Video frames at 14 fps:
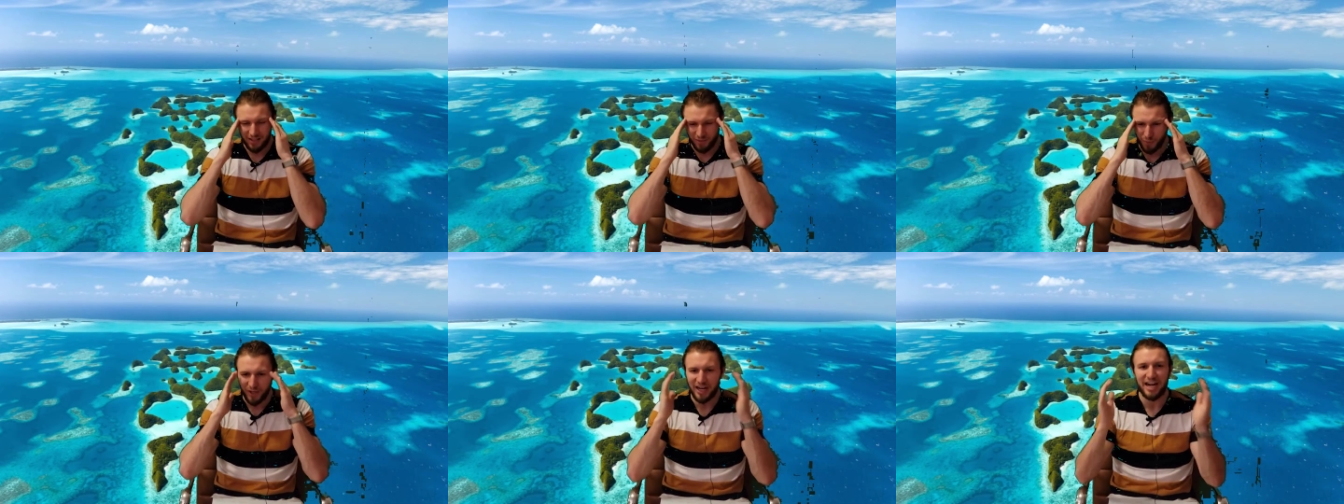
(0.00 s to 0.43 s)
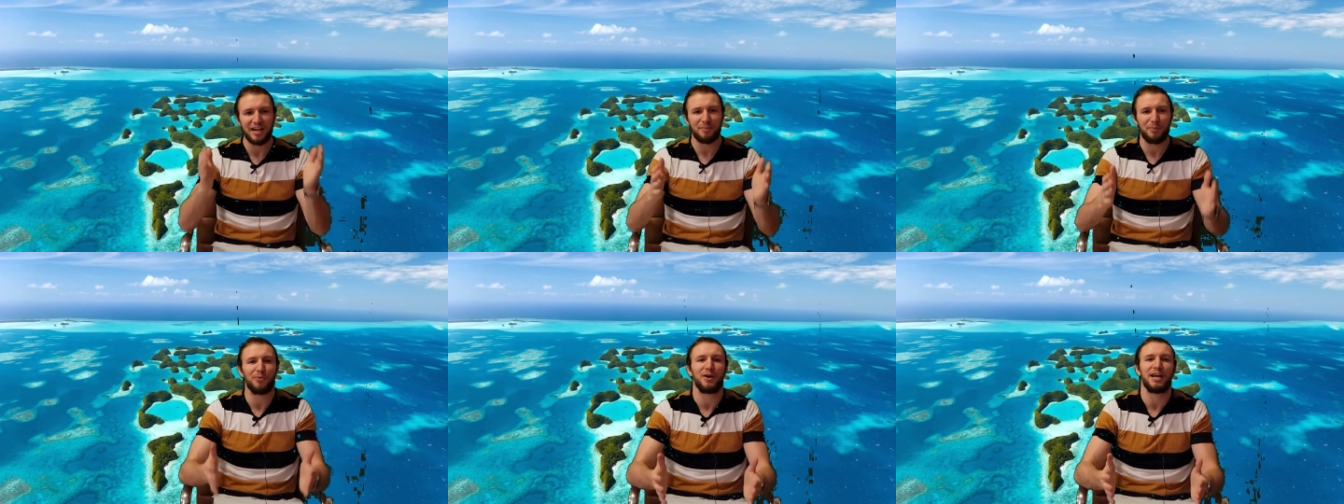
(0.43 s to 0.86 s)
we're at a
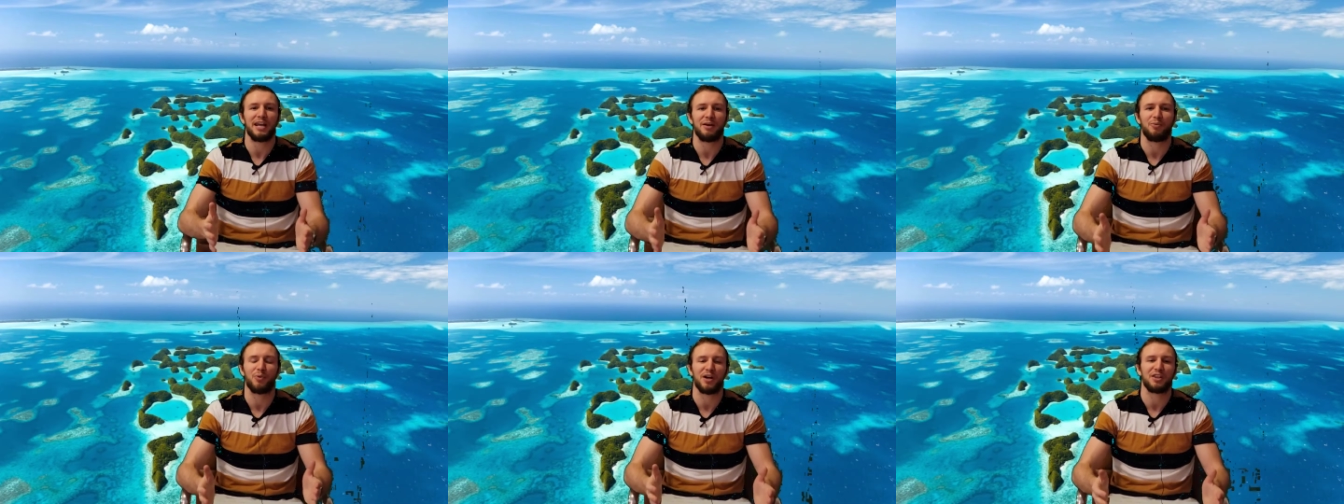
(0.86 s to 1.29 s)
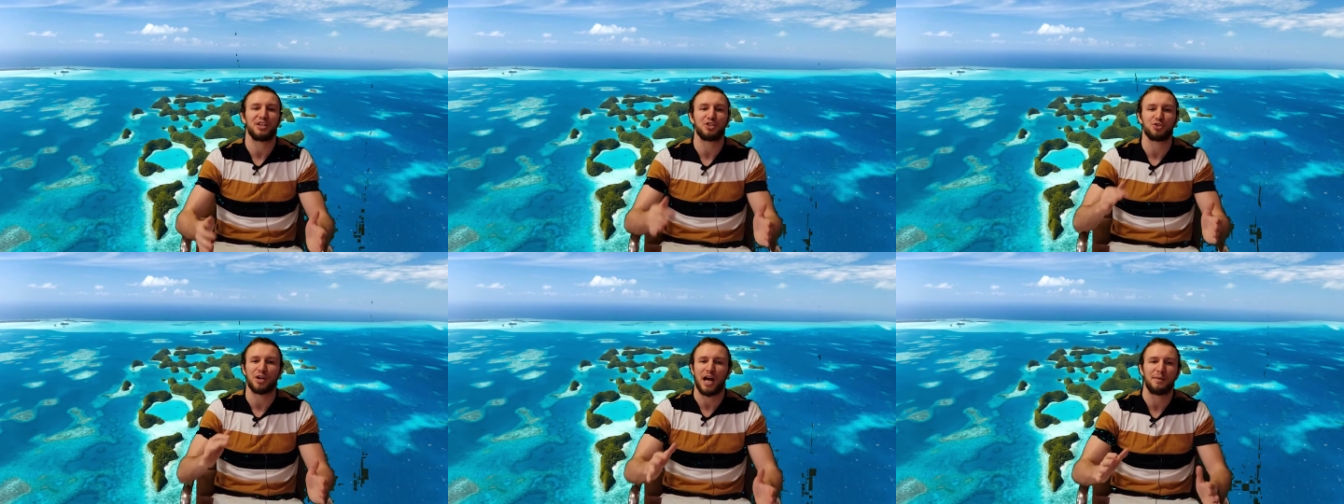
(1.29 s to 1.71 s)
point where the
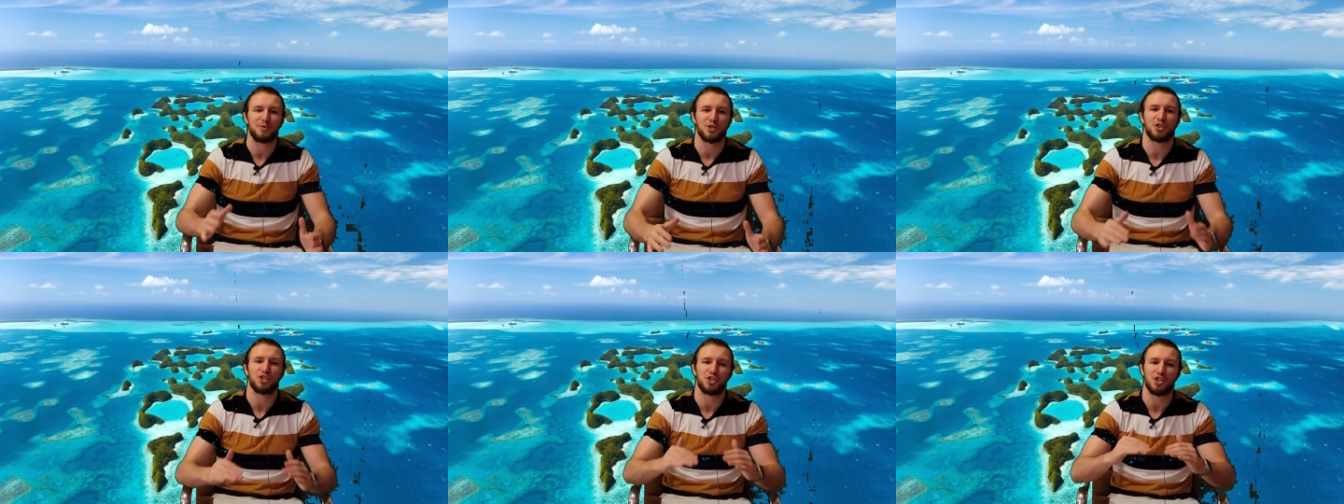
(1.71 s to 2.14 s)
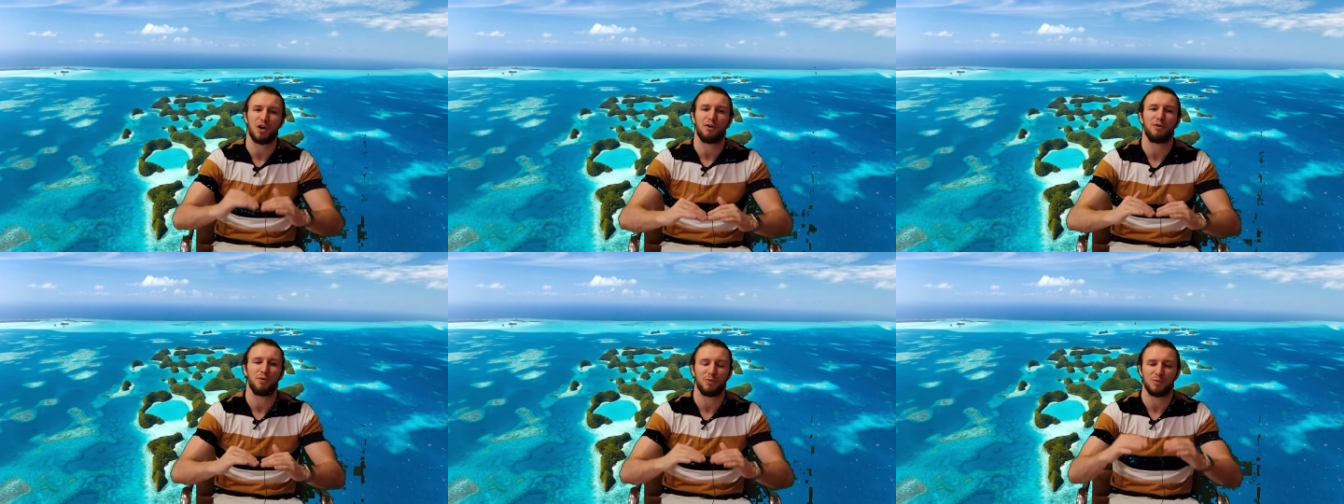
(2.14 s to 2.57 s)
tribes are
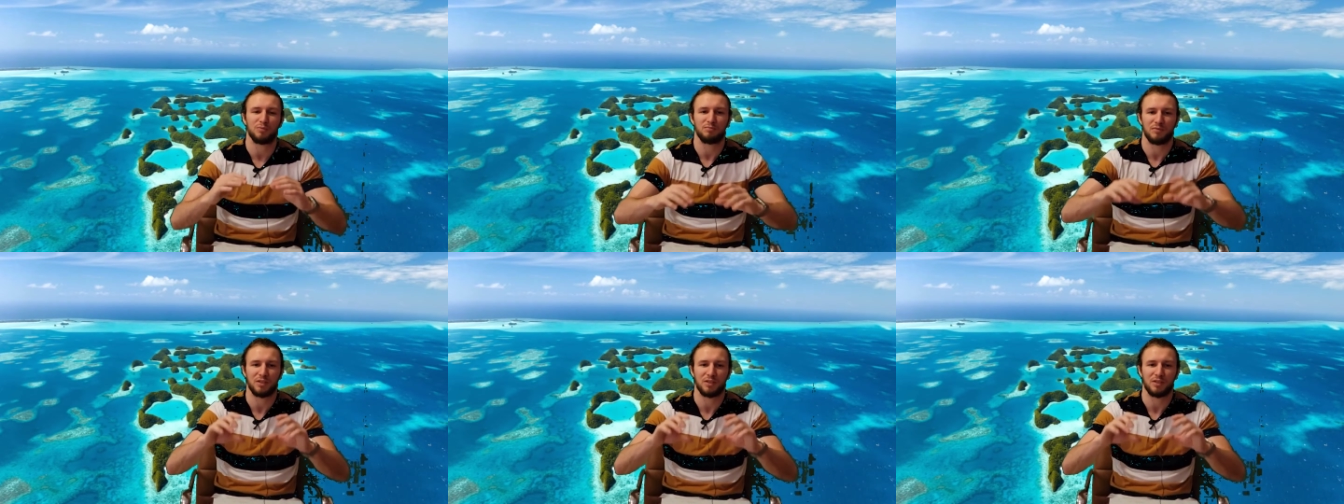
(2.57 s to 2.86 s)
so,